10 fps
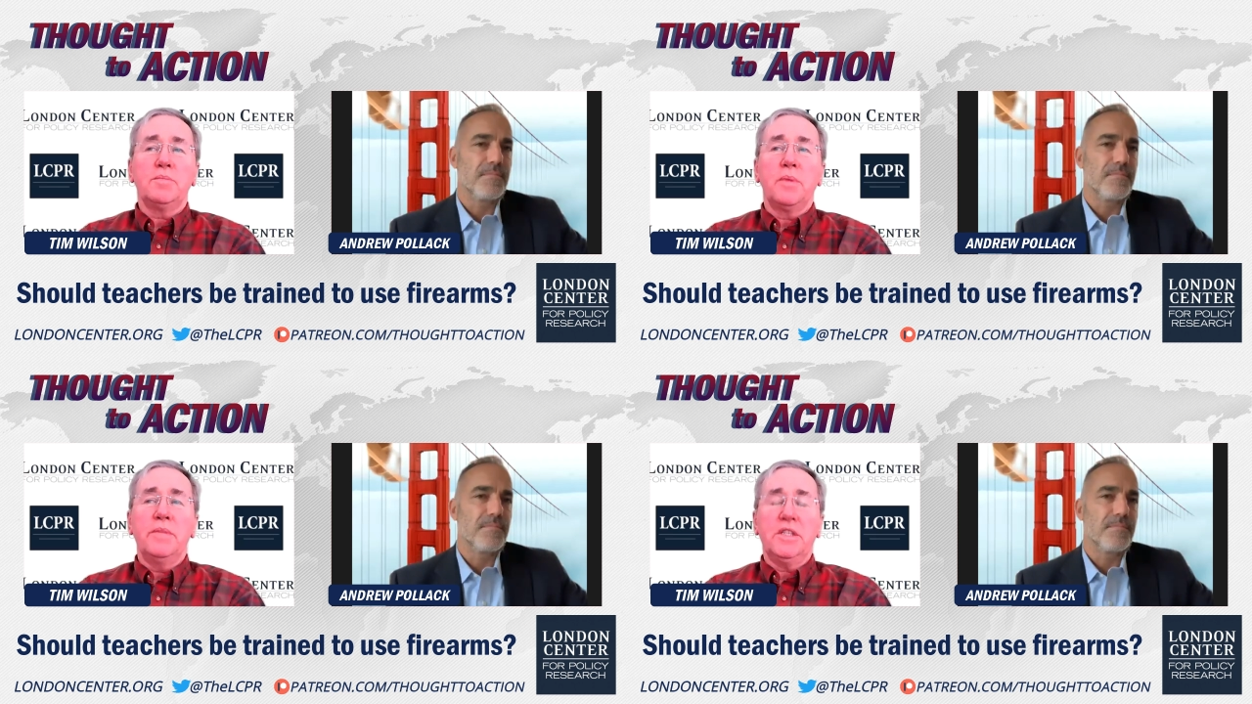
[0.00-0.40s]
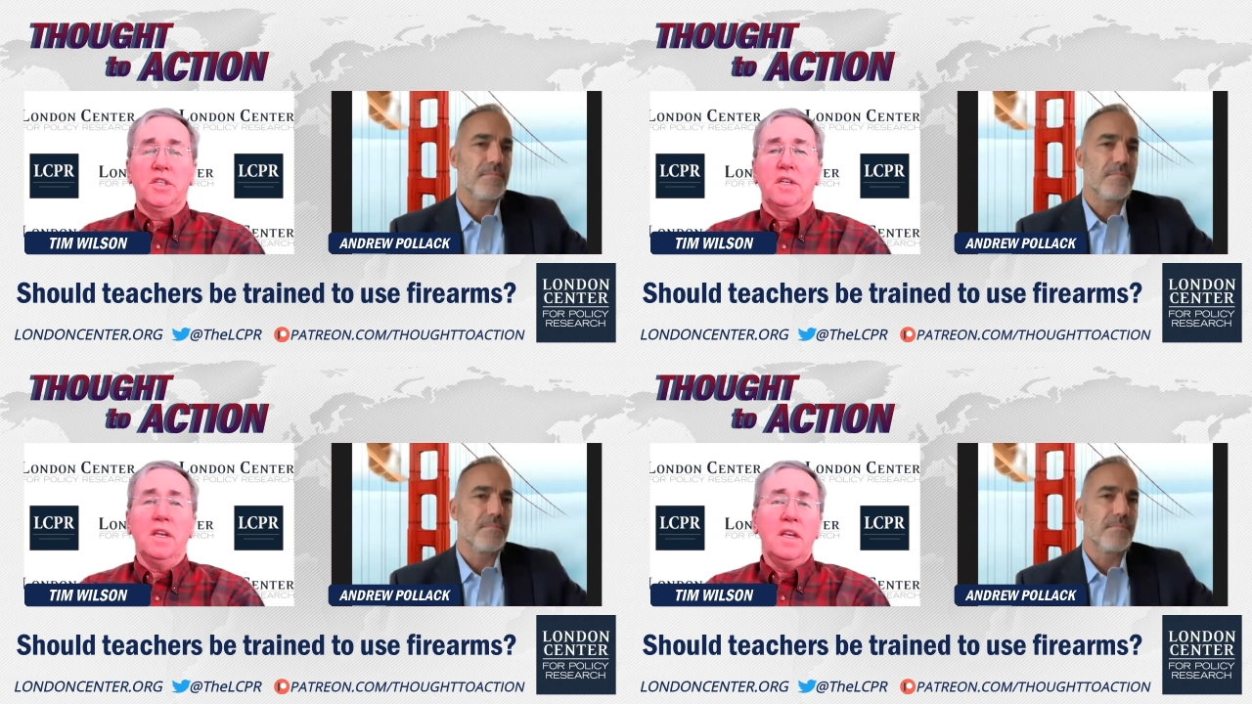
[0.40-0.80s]

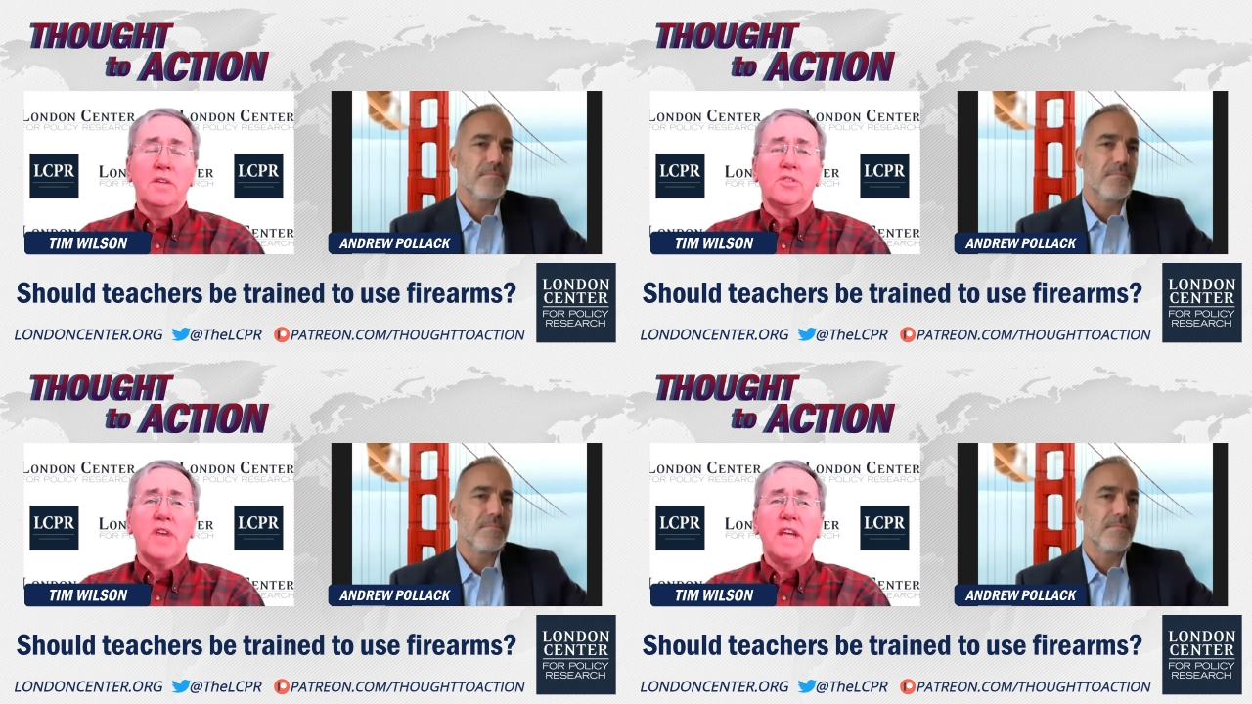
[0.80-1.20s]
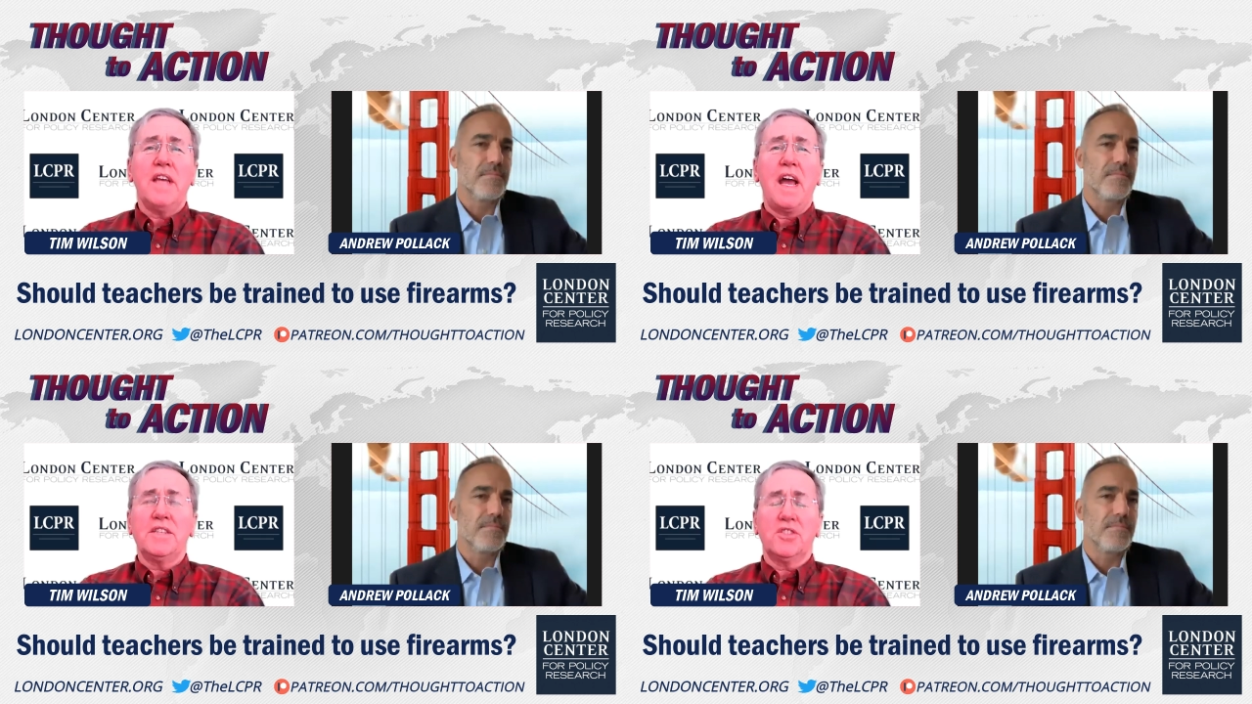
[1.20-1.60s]
Speaker 1: permission, you know, trained
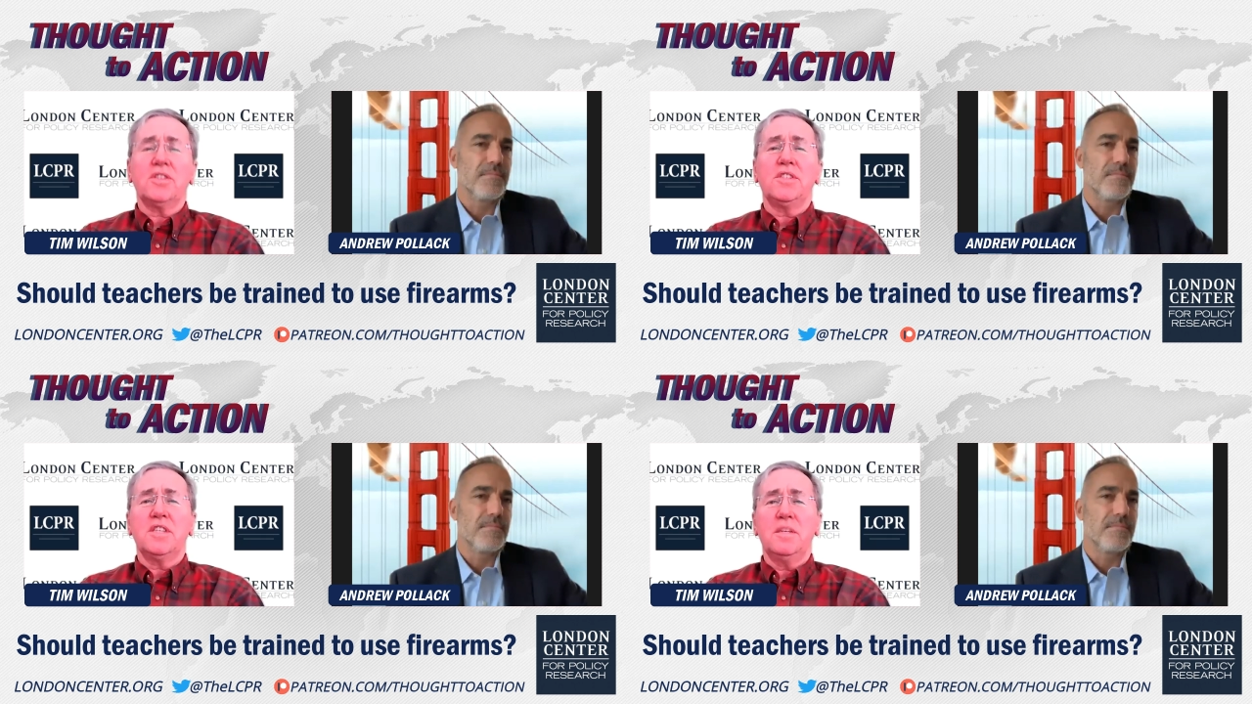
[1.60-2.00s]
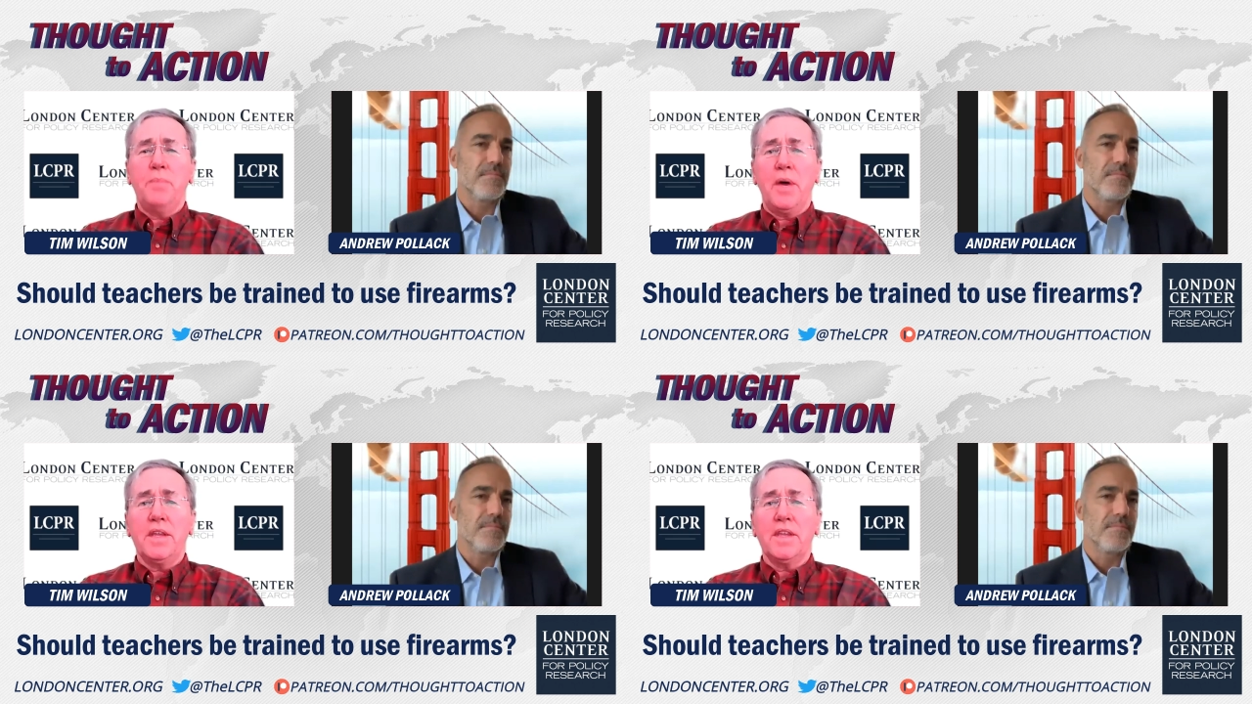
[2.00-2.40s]
and trusted
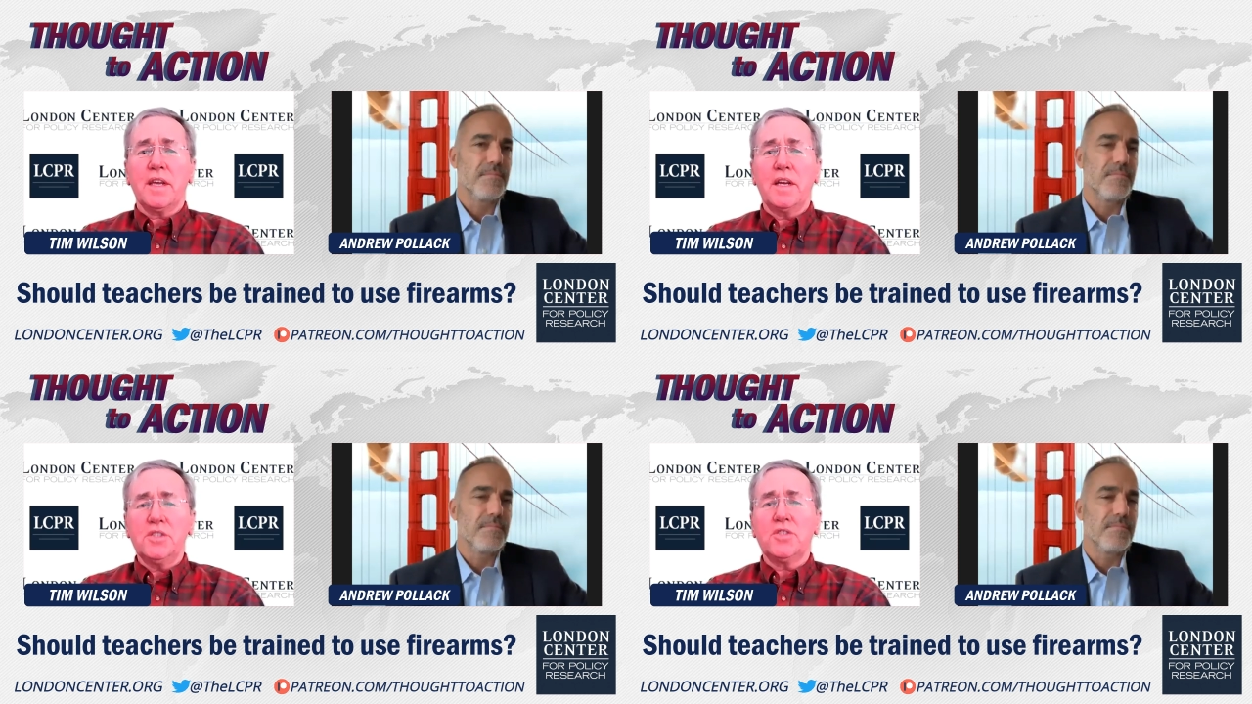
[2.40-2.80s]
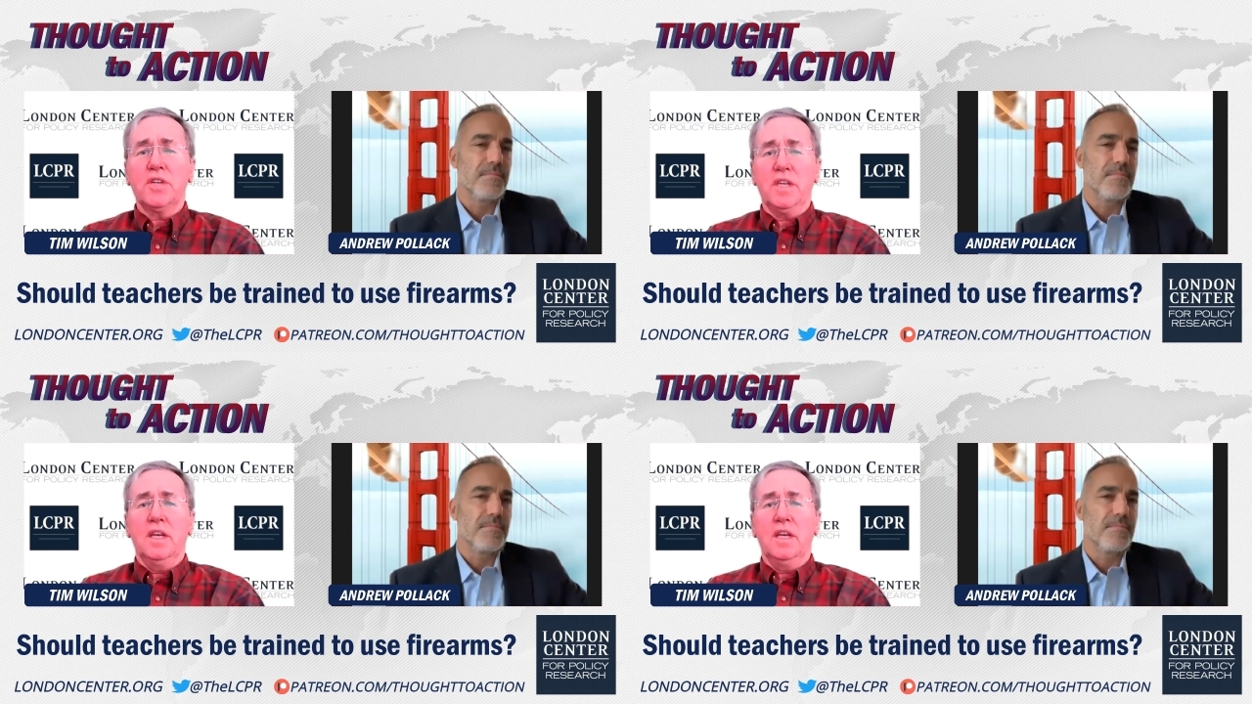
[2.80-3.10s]
by the country